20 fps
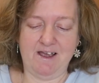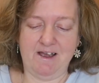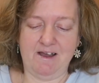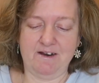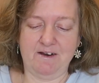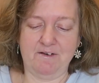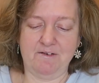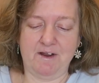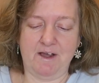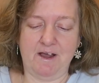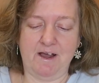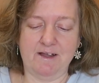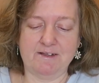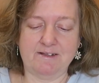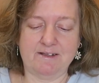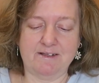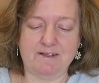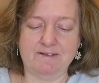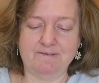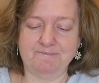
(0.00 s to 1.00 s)
don't
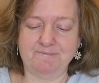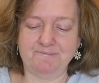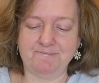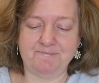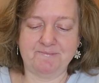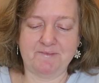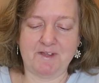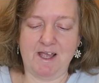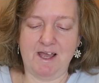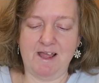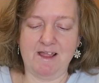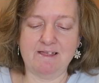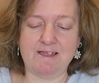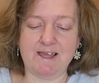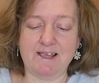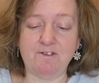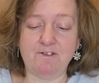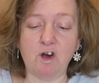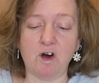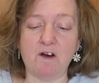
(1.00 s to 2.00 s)
know,
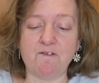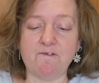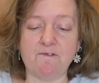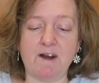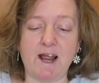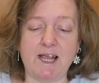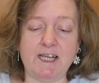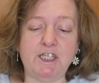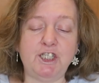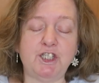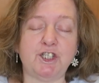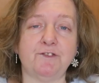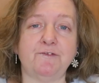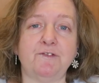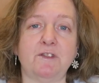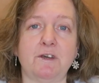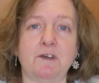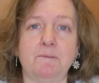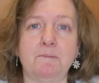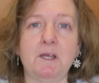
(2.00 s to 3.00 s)
they got a range of
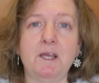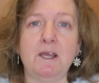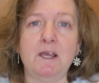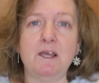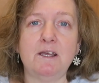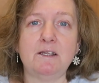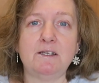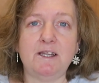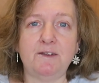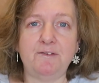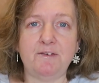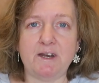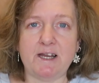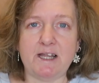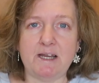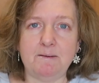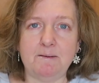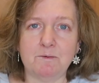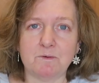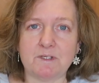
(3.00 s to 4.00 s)
them. Different
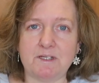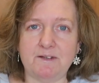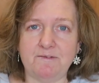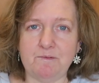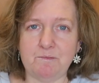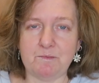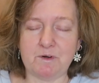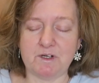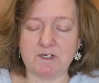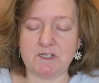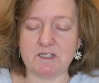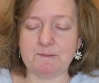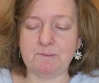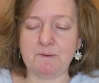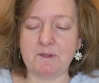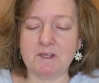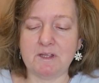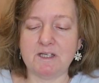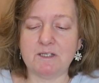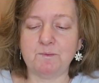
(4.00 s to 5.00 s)
animals, different wordings,
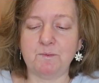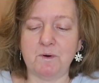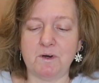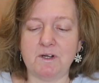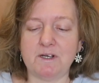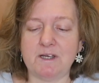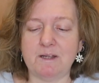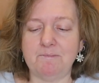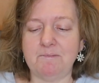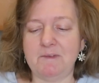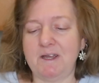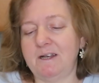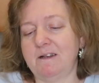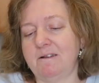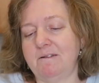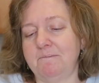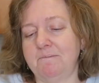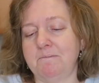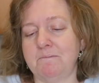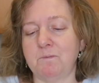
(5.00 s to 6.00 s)
but this wording
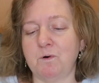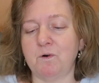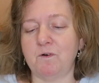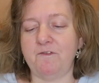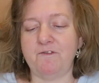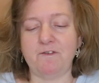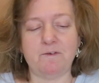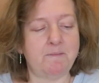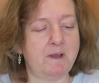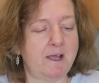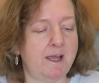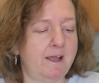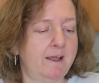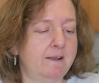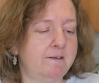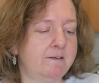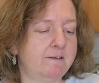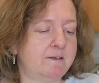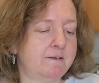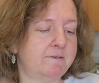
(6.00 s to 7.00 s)
meant more for
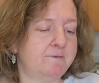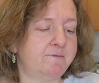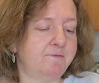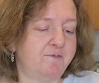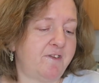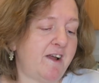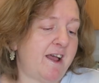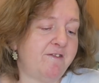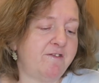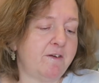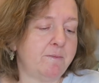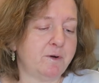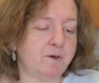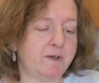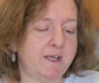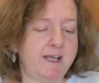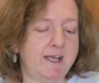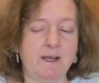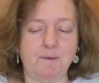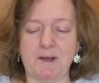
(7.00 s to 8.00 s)
me, for
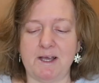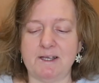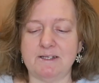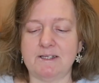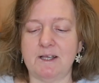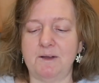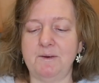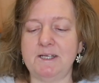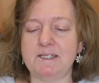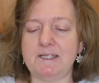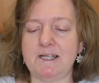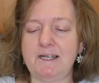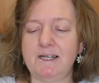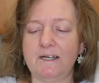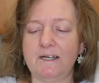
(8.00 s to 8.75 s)
everybody anyway. So it's a